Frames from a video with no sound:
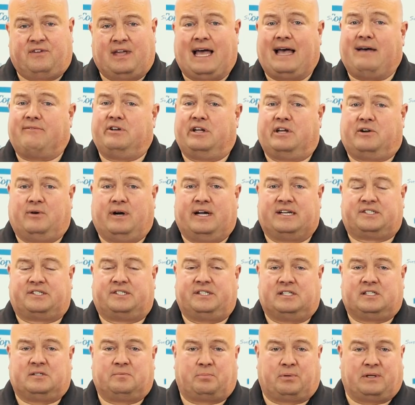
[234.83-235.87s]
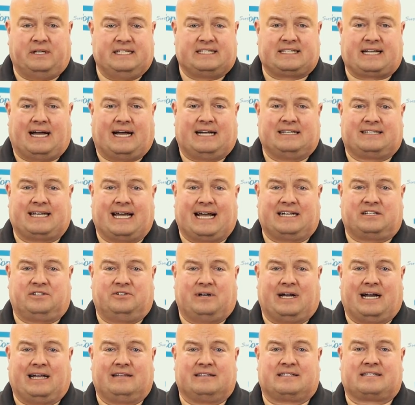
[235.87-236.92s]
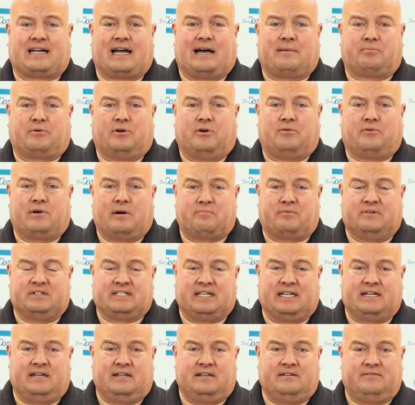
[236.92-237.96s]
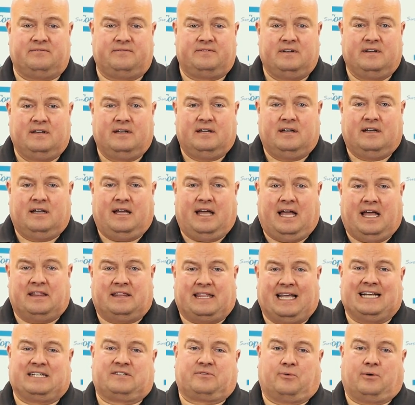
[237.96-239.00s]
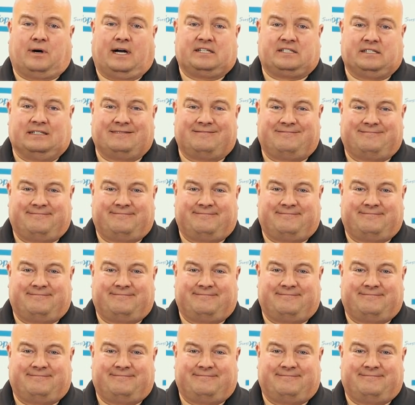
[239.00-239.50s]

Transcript: you have any questions, please contact your Atlas Copco representative, and thanks for watching.